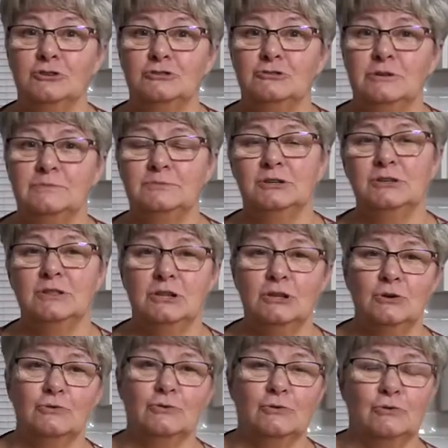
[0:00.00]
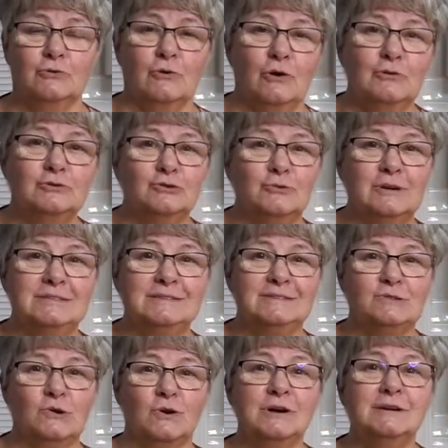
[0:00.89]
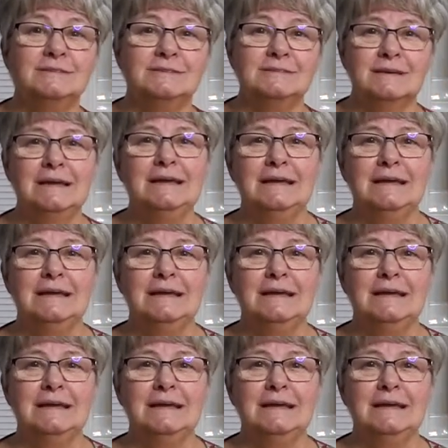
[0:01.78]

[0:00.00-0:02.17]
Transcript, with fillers: a trip to the local grocery stores,